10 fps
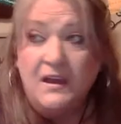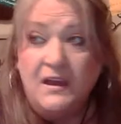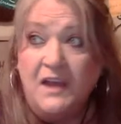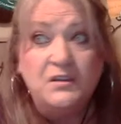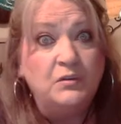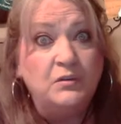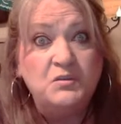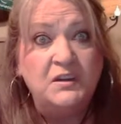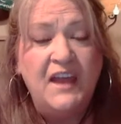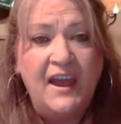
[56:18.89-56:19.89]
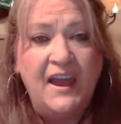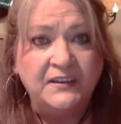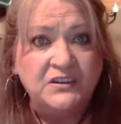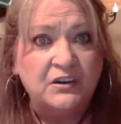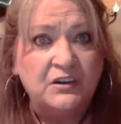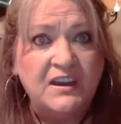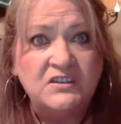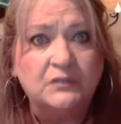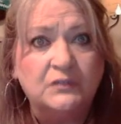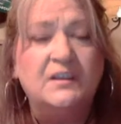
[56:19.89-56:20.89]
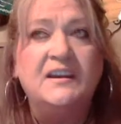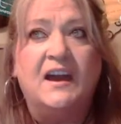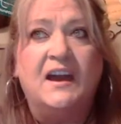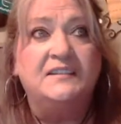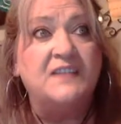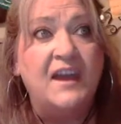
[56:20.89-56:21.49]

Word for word: And you know, you can ask your angels and guides,